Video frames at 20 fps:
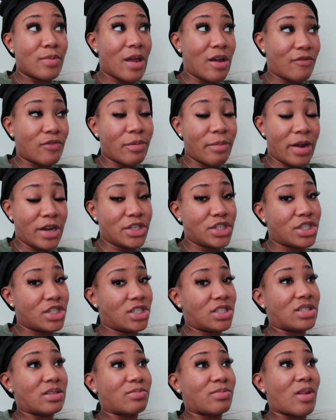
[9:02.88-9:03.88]

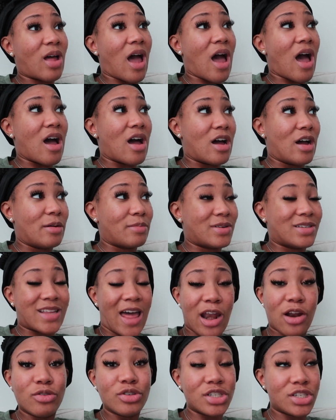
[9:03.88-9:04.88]
information, some because
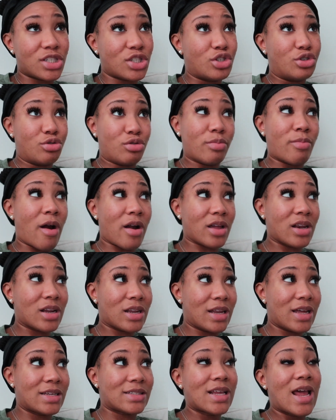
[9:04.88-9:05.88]
I don't just do the
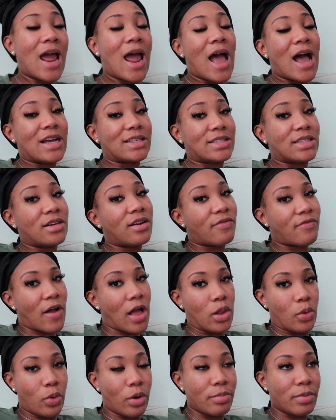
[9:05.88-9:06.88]
marketing class, I send a
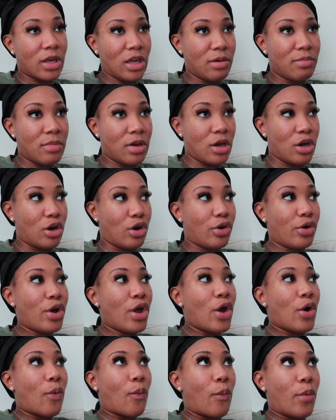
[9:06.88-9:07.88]
follow-up email
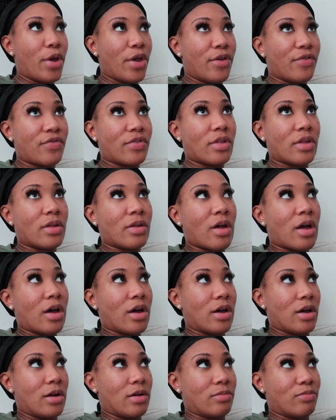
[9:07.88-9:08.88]
with
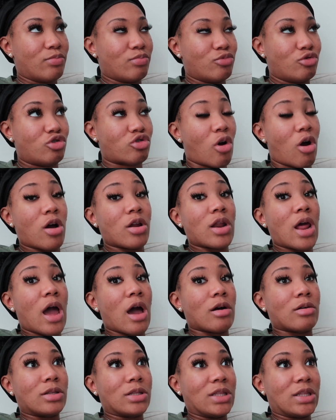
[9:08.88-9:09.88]
a drawn
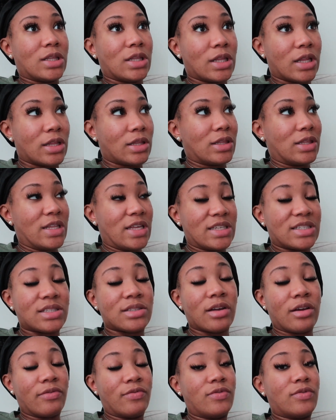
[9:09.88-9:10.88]
out
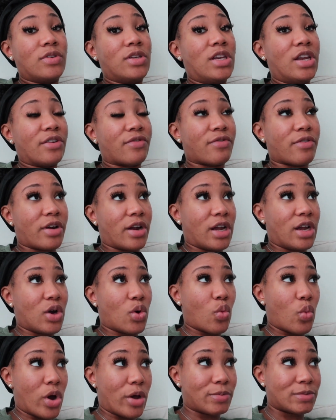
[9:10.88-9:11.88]
list of different
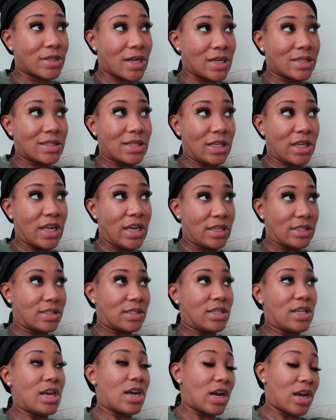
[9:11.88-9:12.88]
website links,
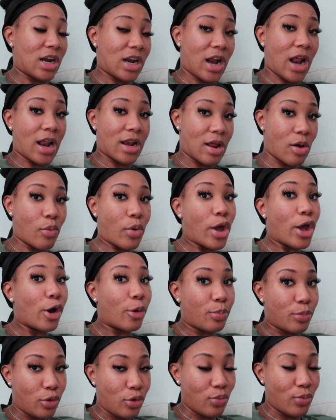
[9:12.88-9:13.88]
that will
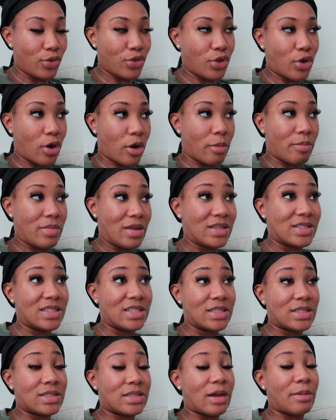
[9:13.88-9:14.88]
help you with your
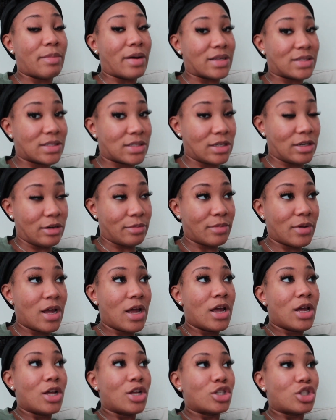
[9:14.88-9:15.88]
business step by step.
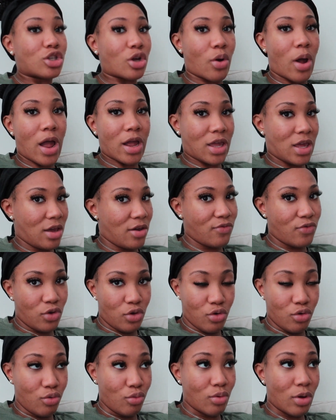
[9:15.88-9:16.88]
So I give
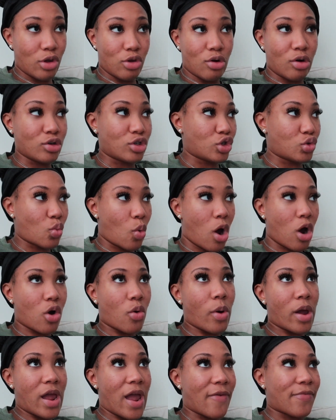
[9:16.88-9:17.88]
you, you don't just walk
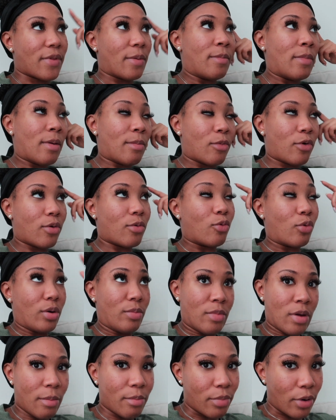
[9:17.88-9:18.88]
away and have to
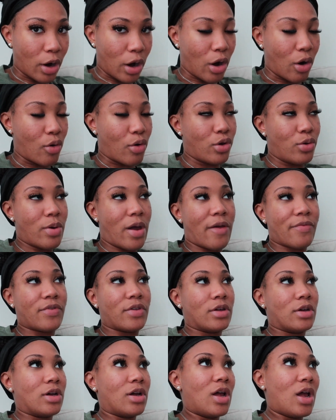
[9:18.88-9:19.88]
remember, or you have
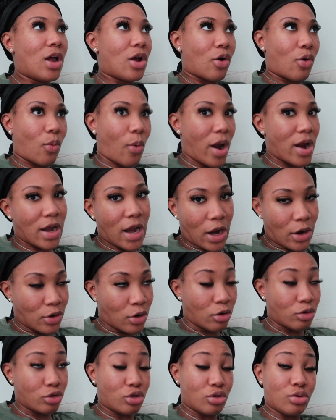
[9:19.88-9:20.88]
to write
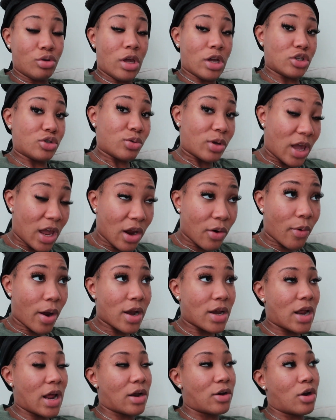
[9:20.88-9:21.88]
down notes. Yes, you can
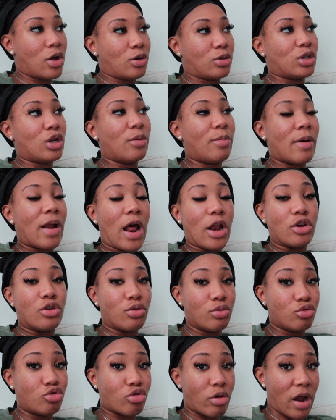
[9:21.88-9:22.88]
write down notes, but I
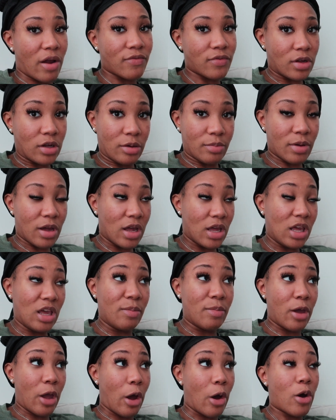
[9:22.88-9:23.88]
do draft up an
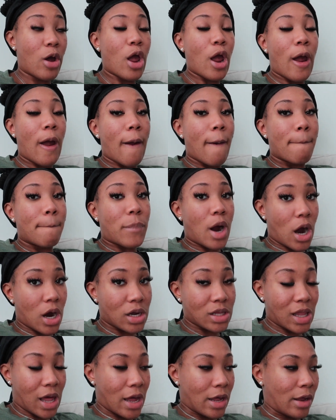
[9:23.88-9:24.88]
email per
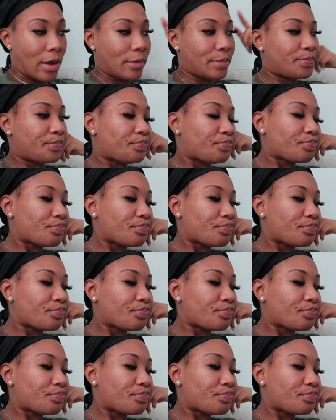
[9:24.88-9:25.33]
client.